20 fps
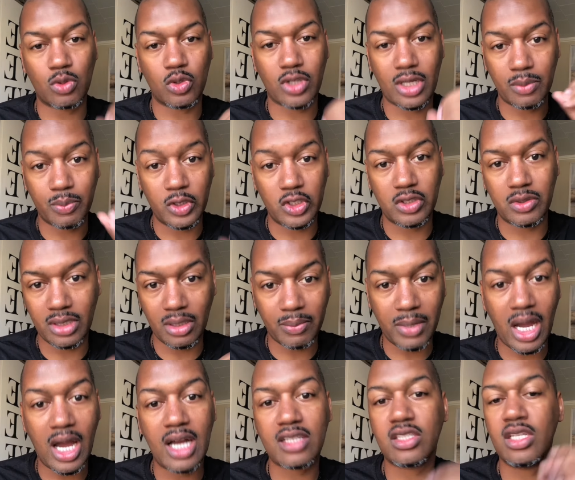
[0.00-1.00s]
That's will try to put you in
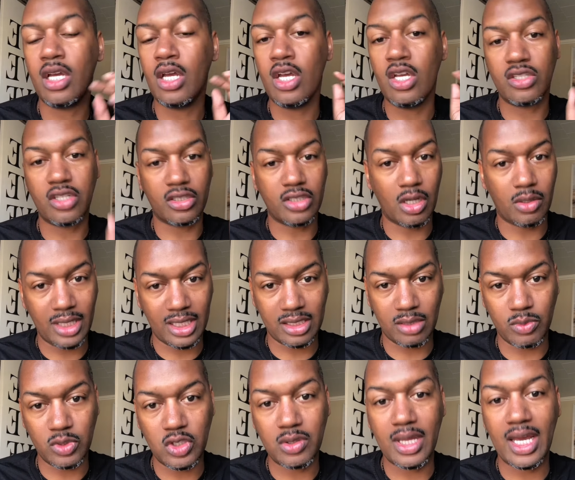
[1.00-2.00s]
the box, so don't
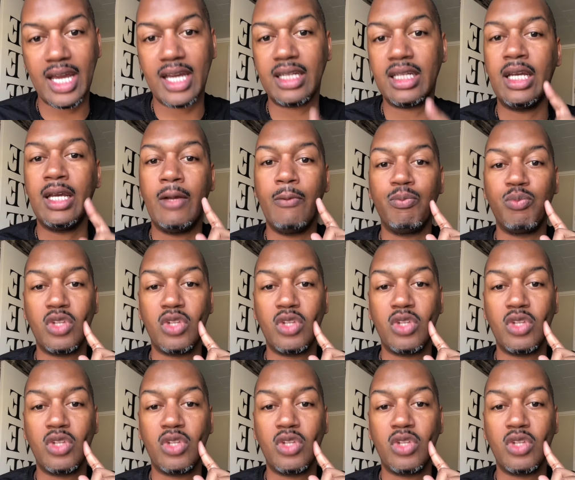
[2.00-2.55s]
let them do that.